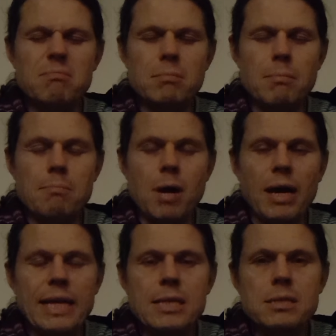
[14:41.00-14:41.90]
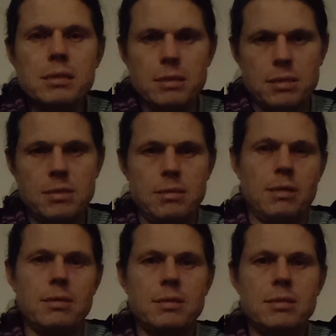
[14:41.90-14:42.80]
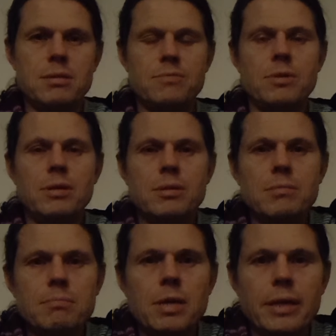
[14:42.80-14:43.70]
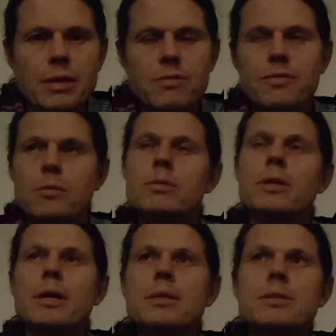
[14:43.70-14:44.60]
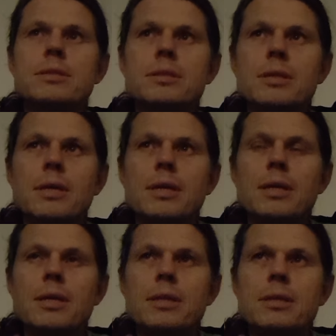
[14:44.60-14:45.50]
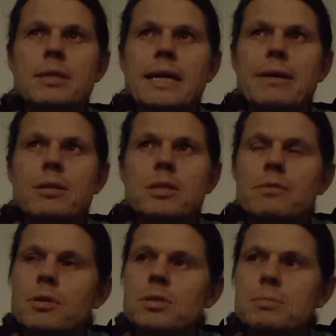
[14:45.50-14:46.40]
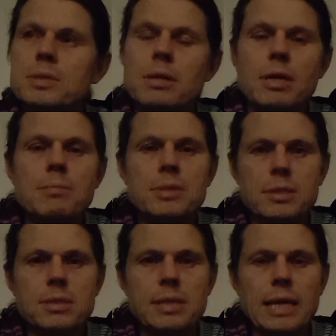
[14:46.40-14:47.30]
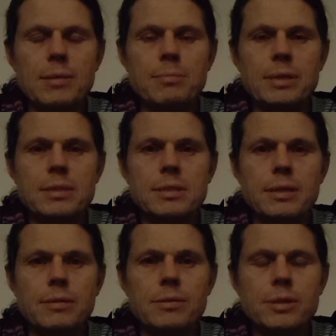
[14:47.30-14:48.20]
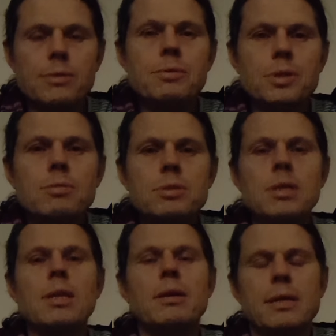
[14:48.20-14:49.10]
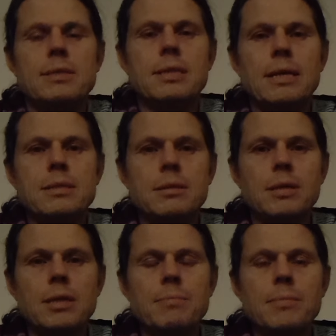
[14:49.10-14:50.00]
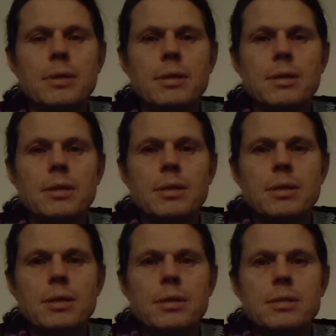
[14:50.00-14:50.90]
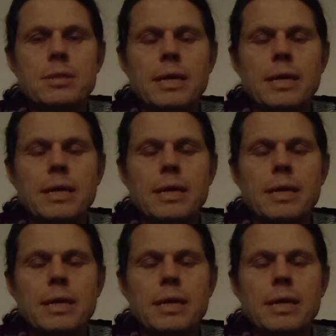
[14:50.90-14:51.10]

mindlessness rather than mindfulness that now that you've got some time to sit and be still that you utilize that time to